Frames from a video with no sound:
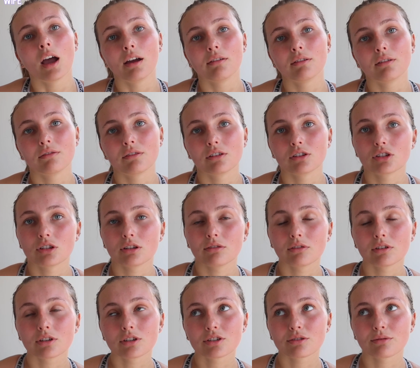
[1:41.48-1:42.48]
I've officially
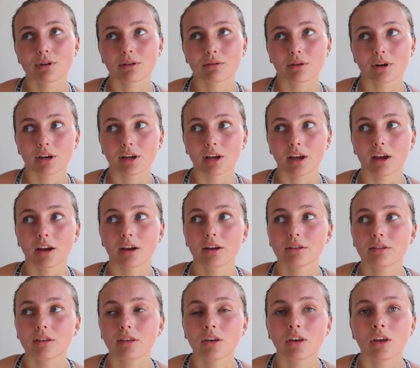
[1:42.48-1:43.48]
finished my
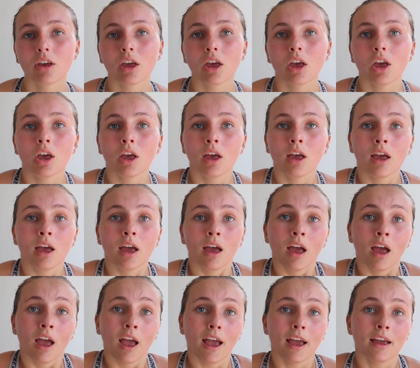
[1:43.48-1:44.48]
workout,
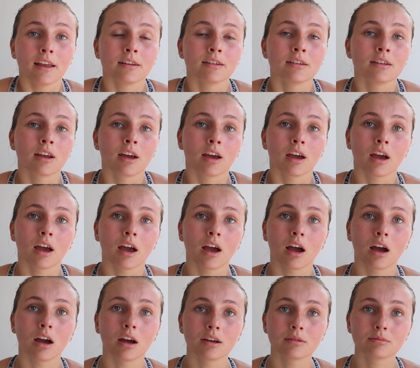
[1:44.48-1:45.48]
and
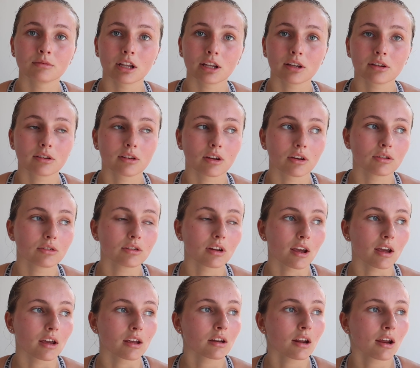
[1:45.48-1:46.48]
I'm like so
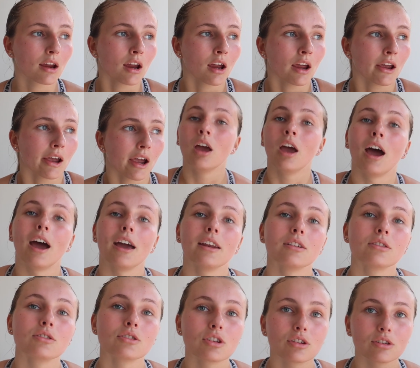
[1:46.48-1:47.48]
dead. I
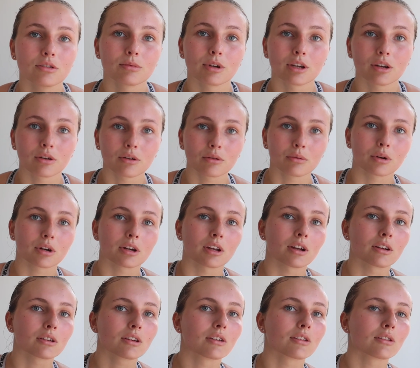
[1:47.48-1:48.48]
didn't show you my whole
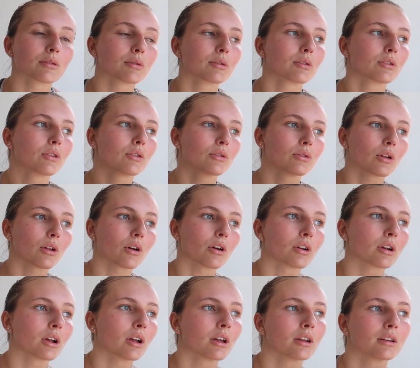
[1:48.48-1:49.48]
workout because it was too
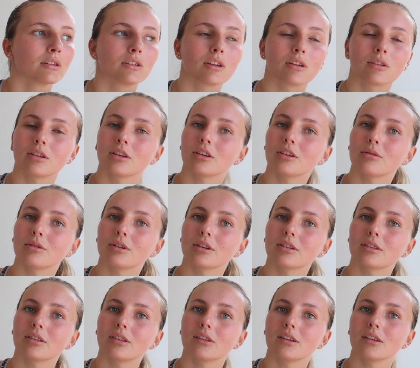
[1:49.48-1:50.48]
long. Don't think you
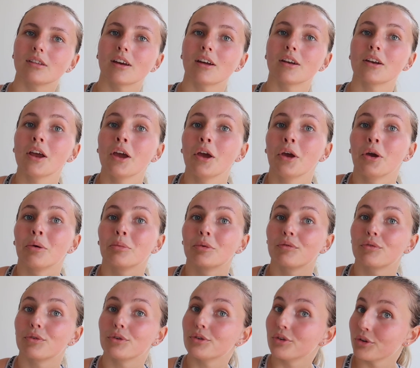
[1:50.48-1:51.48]
wanted to see that. But
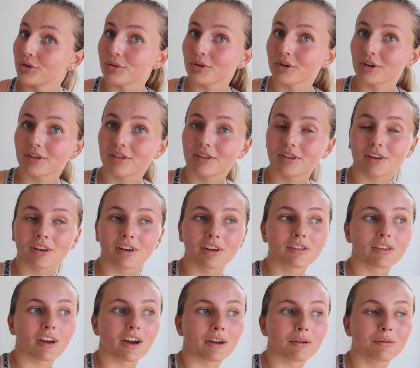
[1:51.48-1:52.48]
if you do want to see
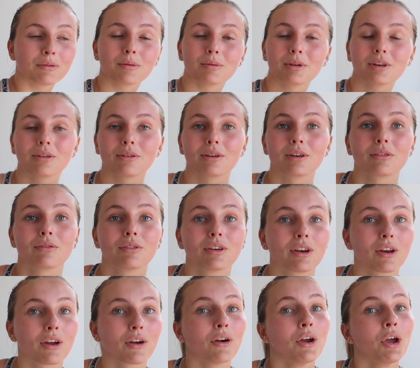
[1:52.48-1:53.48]
it, I will be doing a
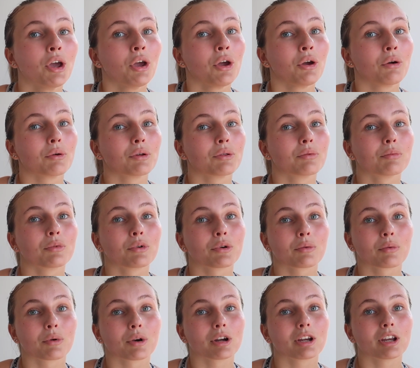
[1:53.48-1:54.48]
video with more
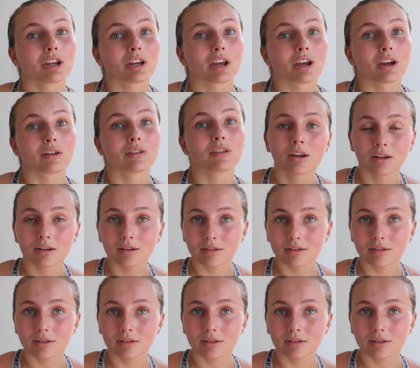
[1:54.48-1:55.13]
working out.